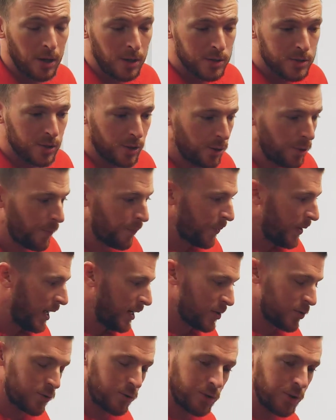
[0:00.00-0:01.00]
So that
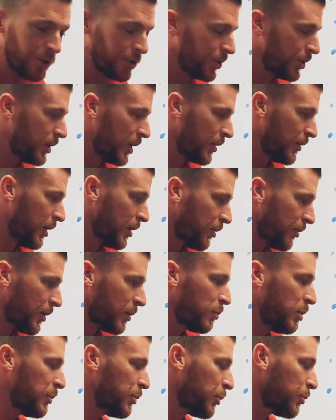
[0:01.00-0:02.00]
is literally, the other thing
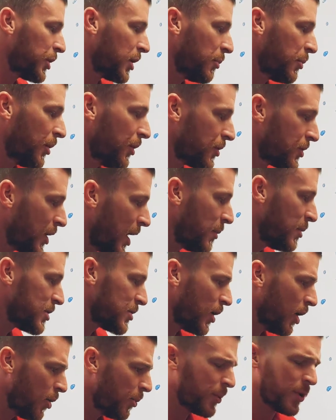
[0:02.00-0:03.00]
people bring up all the time is,
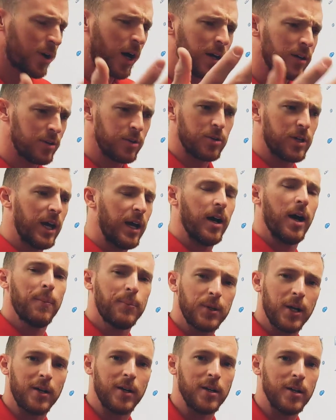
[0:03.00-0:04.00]
oh, but you can't
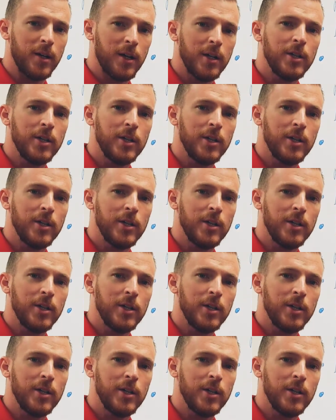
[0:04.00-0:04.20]
update it.